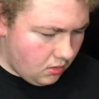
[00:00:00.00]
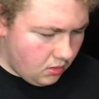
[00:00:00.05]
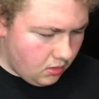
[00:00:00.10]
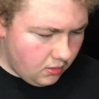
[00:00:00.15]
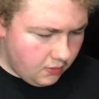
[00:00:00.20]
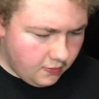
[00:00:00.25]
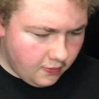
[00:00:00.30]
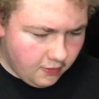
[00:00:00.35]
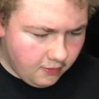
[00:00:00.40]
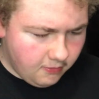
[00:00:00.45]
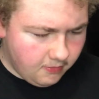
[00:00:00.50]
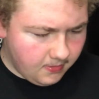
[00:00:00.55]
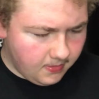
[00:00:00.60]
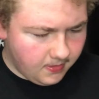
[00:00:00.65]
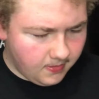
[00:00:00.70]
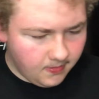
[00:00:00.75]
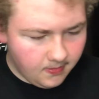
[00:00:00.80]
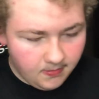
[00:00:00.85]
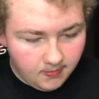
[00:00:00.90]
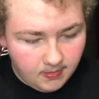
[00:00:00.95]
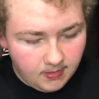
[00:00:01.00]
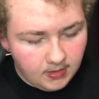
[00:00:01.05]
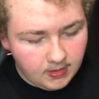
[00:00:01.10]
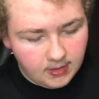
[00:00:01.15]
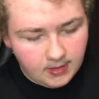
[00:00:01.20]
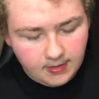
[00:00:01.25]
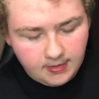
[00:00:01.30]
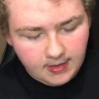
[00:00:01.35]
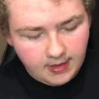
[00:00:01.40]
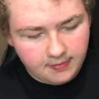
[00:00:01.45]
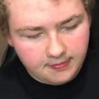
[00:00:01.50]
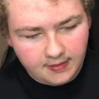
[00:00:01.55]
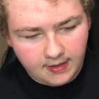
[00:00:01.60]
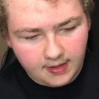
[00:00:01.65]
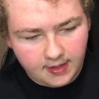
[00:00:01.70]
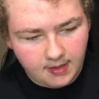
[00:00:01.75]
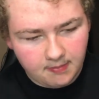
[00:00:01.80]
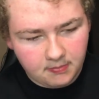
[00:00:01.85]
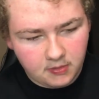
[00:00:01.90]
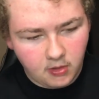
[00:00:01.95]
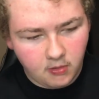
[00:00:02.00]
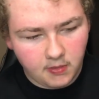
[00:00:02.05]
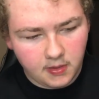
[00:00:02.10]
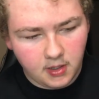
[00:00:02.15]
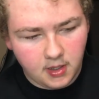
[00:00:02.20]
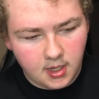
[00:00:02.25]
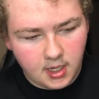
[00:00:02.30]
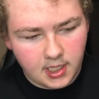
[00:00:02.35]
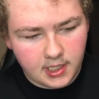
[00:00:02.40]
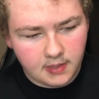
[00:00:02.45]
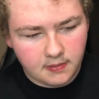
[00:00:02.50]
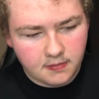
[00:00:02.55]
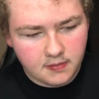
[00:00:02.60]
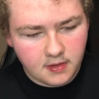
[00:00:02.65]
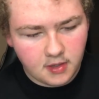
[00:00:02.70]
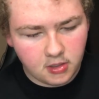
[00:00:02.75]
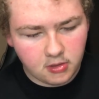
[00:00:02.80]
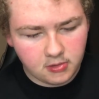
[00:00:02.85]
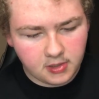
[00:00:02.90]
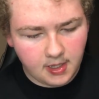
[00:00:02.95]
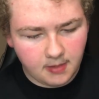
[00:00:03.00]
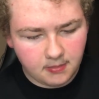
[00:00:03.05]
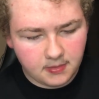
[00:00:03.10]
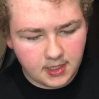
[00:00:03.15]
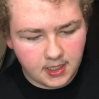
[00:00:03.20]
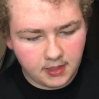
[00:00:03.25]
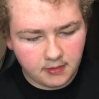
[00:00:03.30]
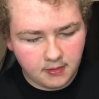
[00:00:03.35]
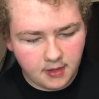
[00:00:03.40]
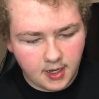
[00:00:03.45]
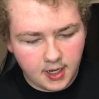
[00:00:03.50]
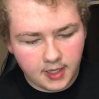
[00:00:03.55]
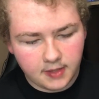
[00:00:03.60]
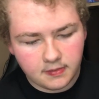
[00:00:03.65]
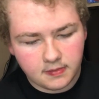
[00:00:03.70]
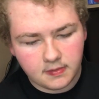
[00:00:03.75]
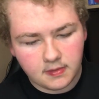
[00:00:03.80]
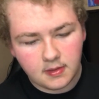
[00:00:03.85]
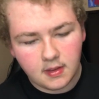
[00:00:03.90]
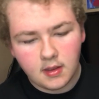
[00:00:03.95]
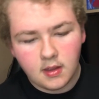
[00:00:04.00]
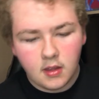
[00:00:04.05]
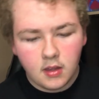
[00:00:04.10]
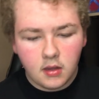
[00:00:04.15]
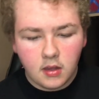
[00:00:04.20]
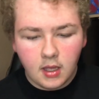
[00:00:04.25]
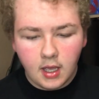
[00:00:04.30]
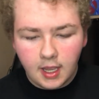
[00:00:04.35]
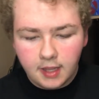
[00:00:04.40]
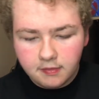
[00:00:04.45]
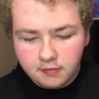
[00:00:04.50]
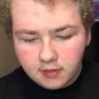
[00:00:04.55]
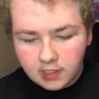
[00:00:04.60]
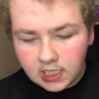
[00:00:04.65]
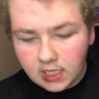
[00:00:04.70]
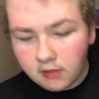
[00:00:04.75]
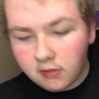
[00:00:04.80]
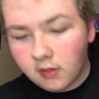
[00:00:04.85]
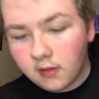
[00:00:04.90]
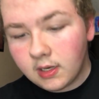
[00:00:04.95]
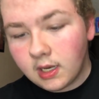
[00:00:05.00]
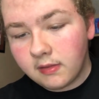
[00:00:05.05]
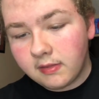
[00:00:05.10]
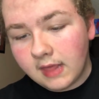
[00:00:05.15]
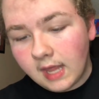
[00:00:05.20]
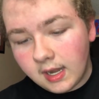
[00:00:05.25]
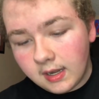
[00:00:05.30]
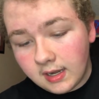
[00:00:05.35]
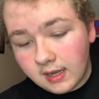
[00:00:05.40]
So, as that kept going on and Scuttle kept getting lines, I started to descend